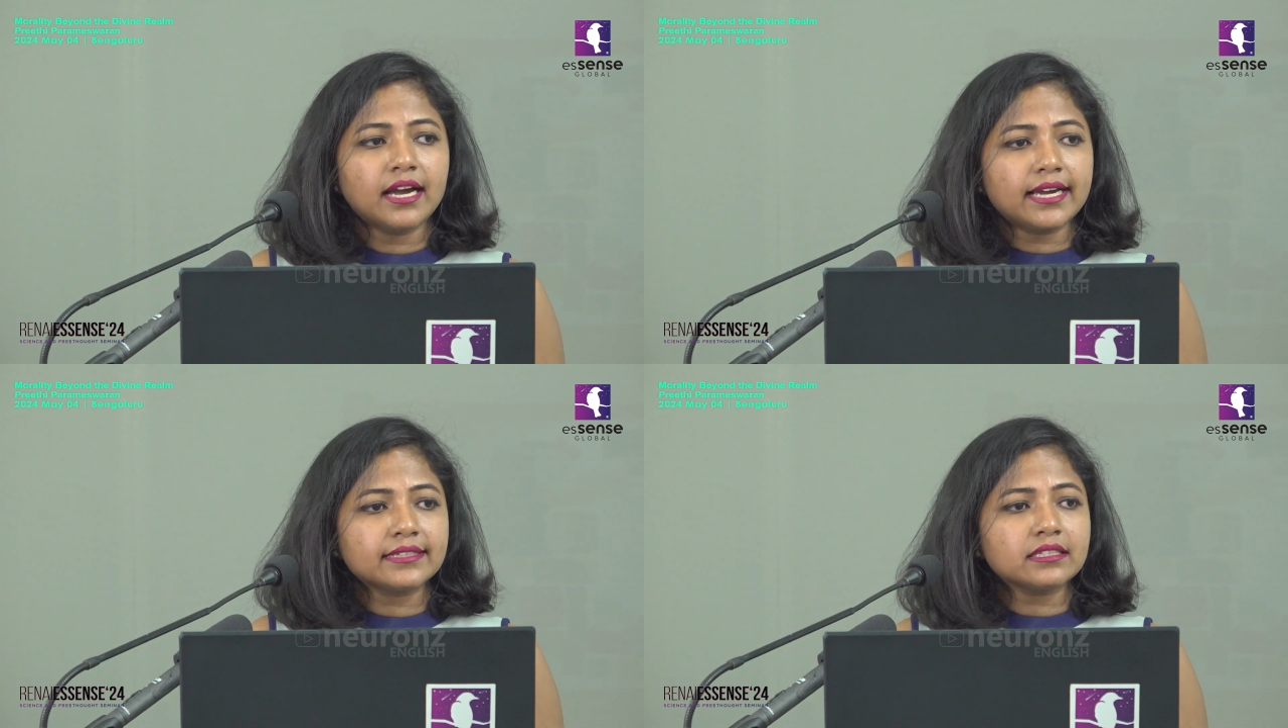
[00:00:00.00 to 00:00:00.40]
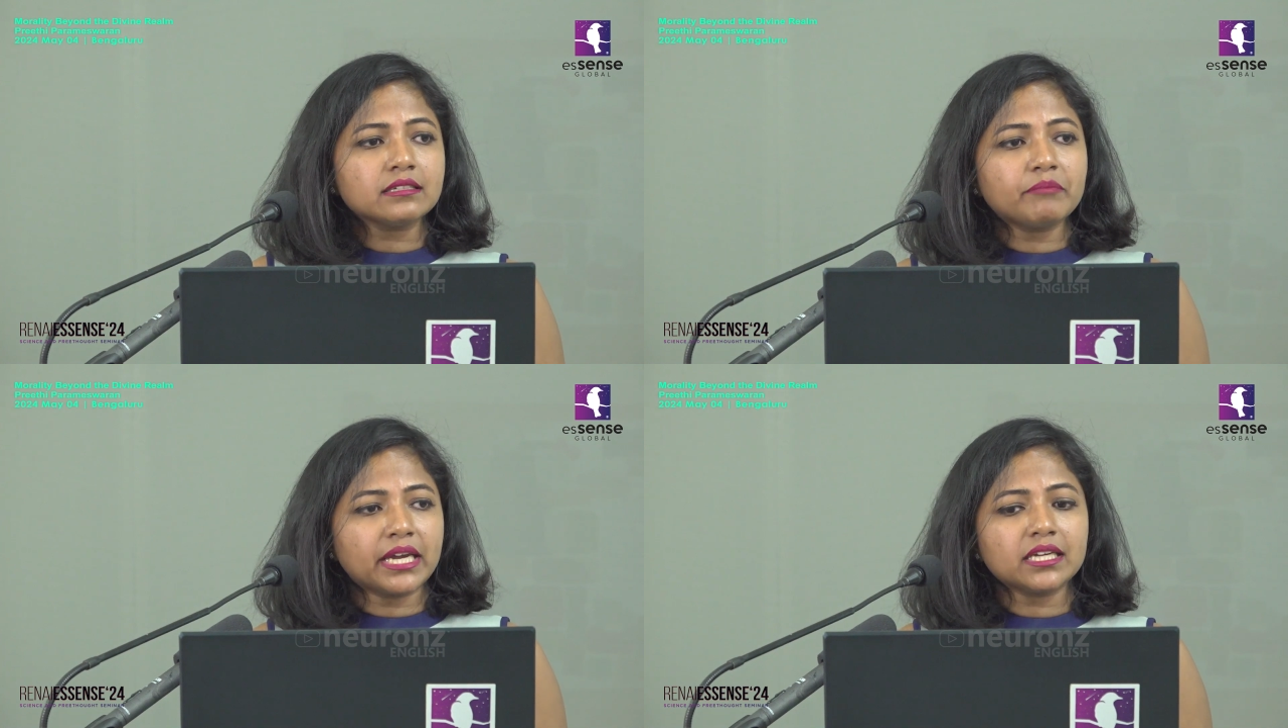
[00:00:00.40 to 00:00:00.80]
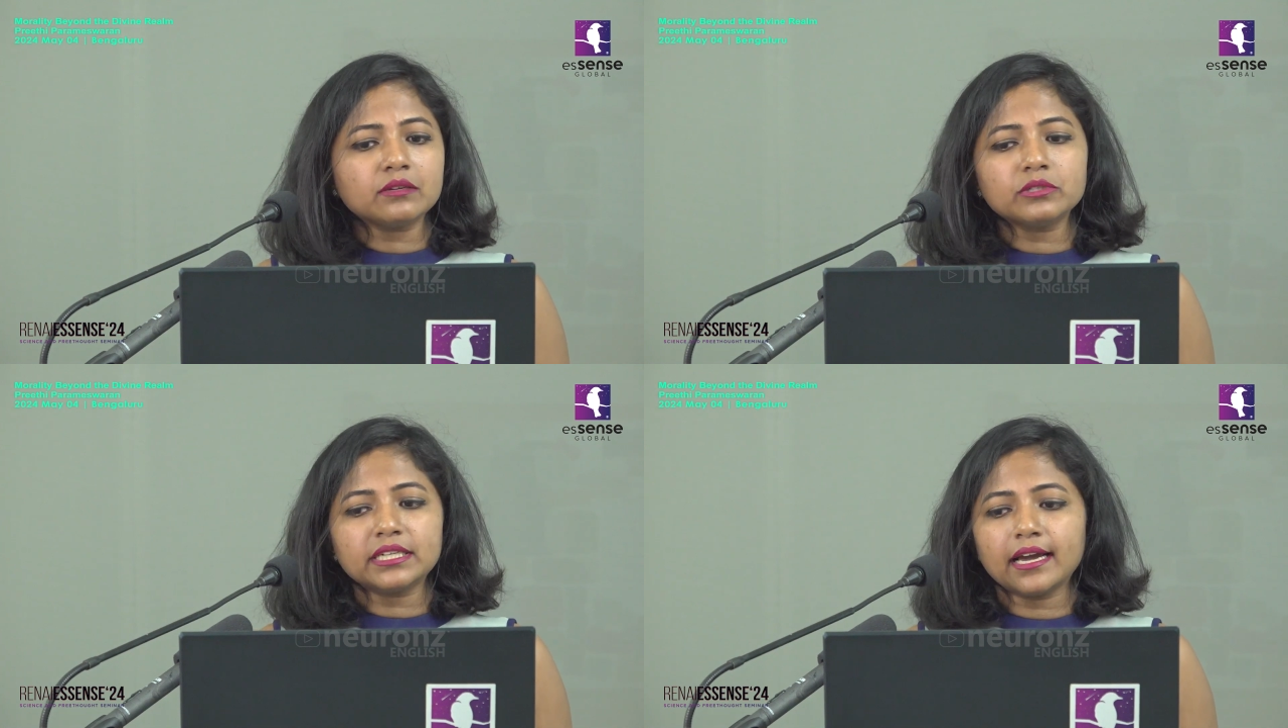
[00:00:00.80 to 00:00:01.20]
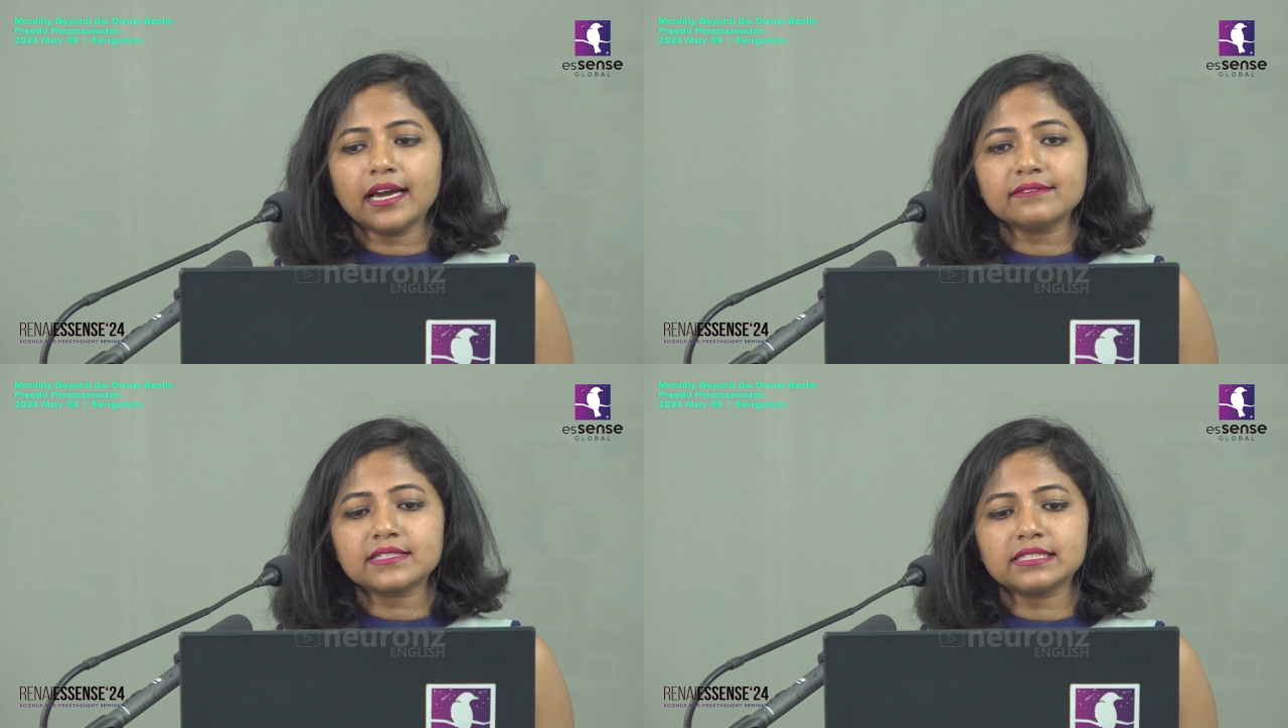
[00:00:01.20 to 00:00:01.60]
I think many would
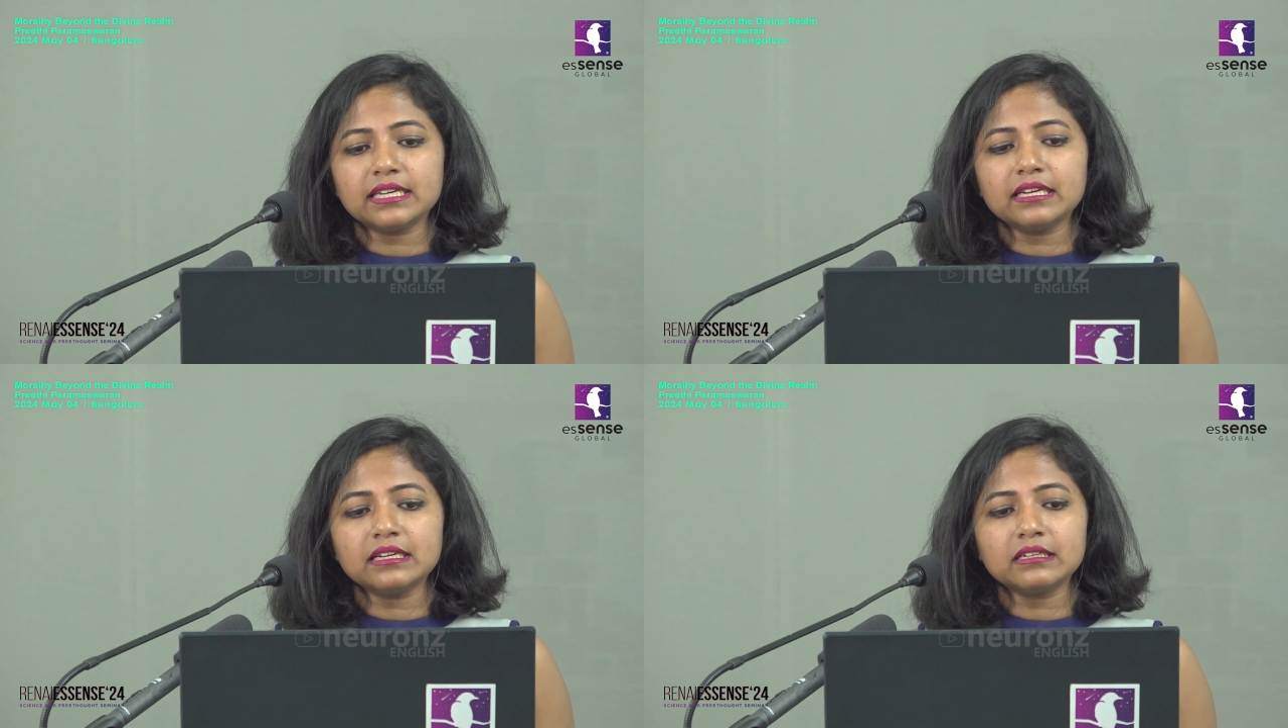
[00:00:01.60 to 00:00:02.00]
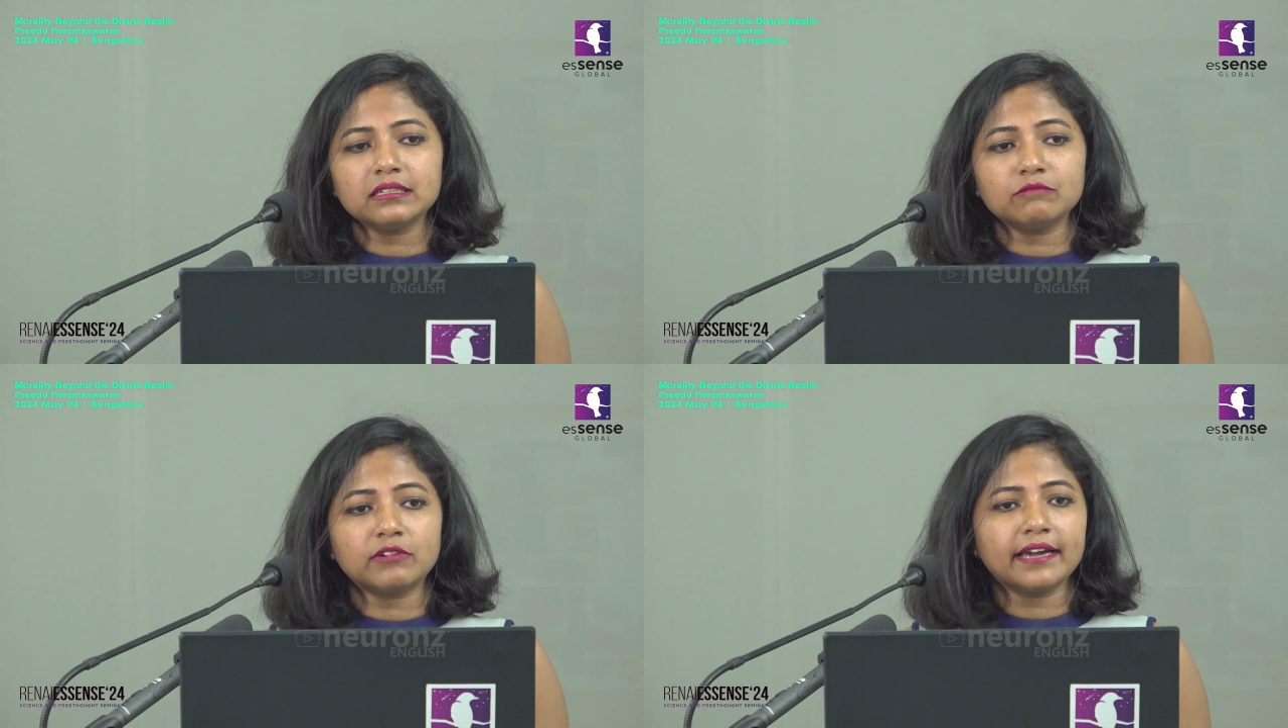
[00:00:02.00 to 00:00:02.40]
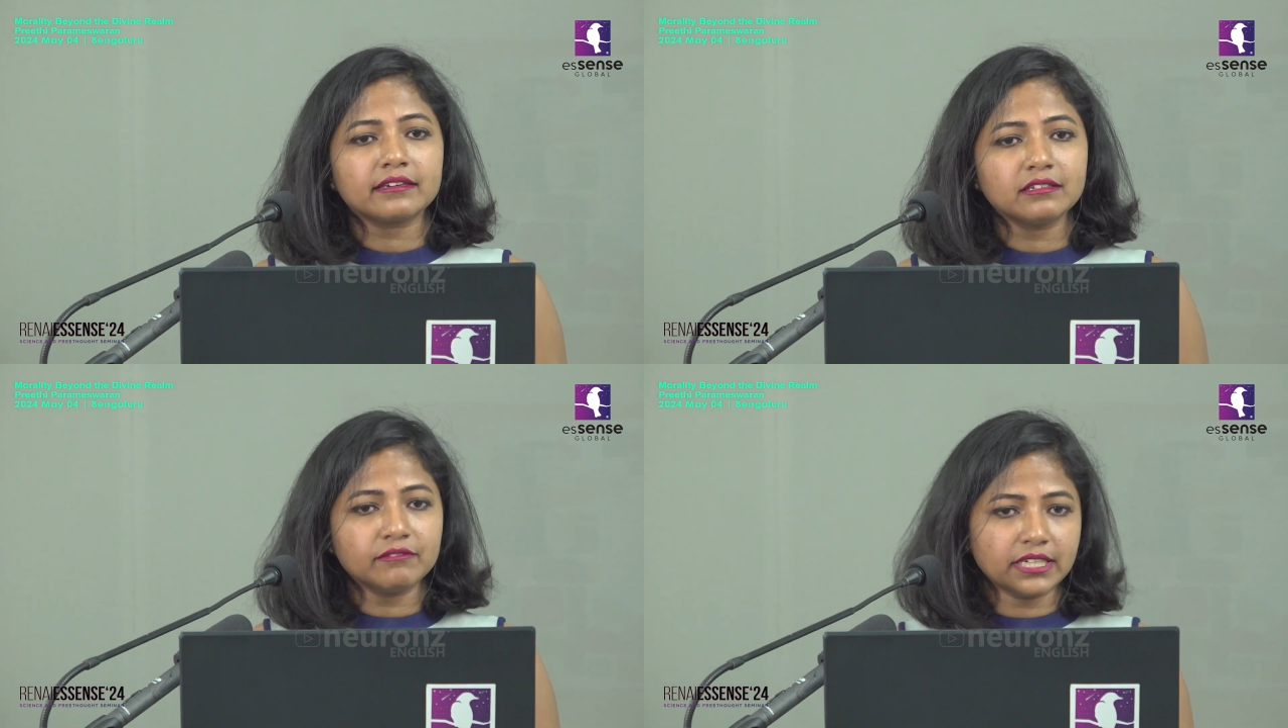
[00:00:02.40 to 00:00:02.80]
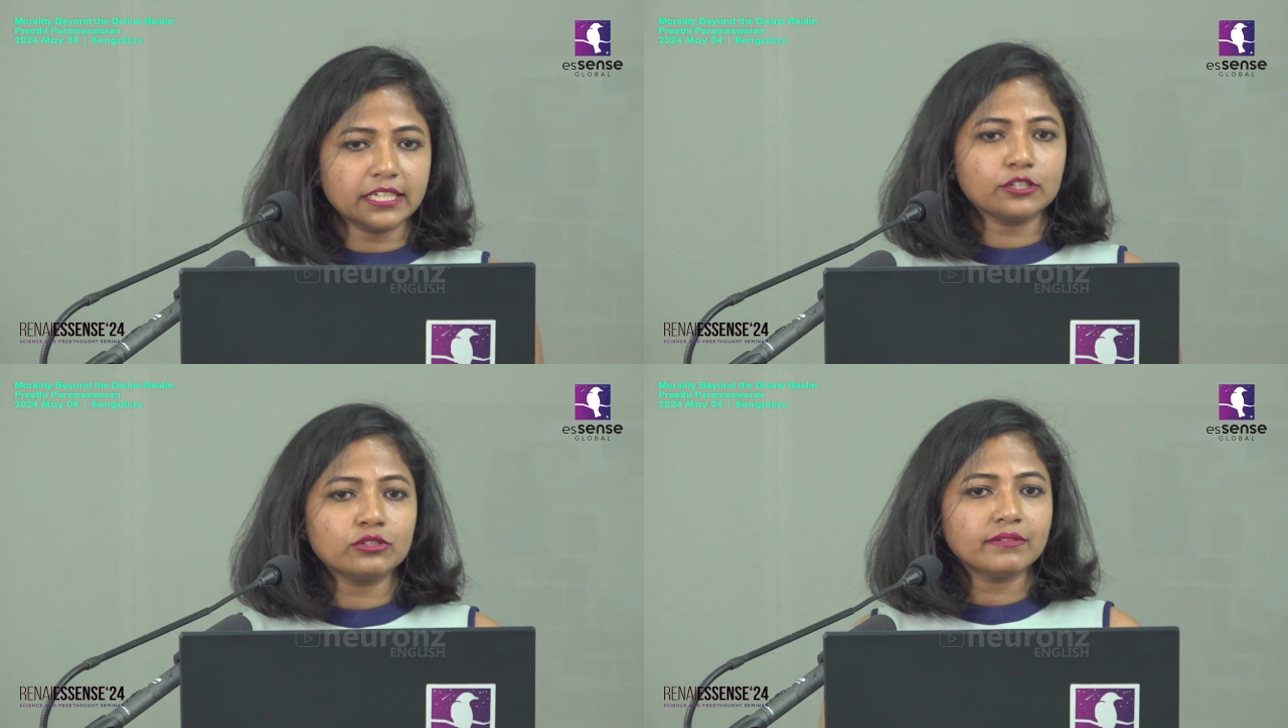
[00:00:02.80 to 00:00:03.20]
have seen a viral
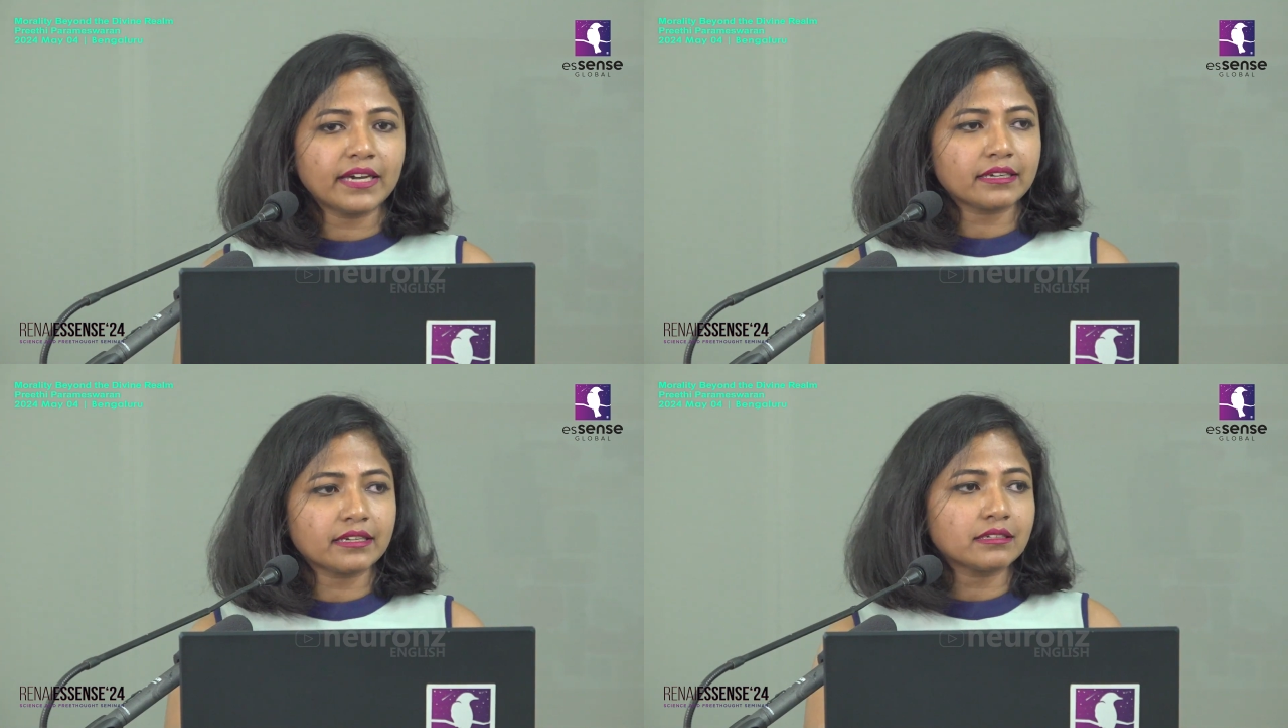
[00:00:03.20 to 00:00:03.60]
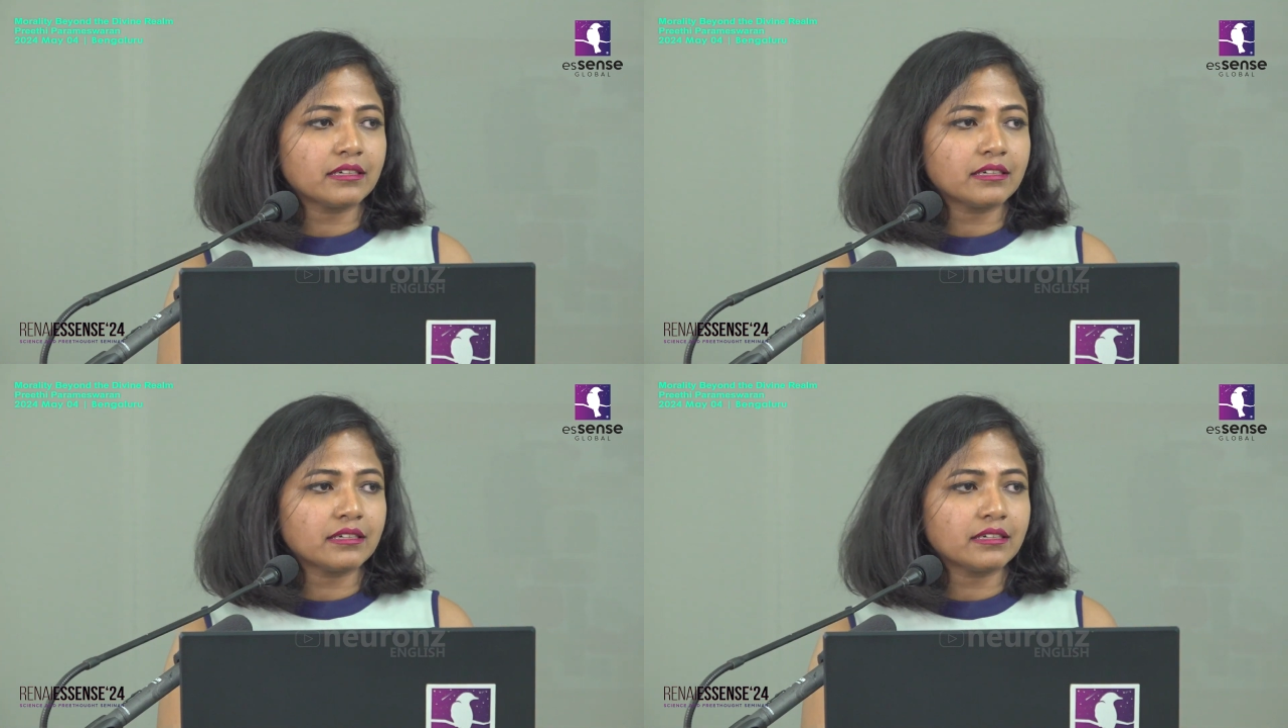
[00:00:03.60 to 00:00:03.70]
video wherein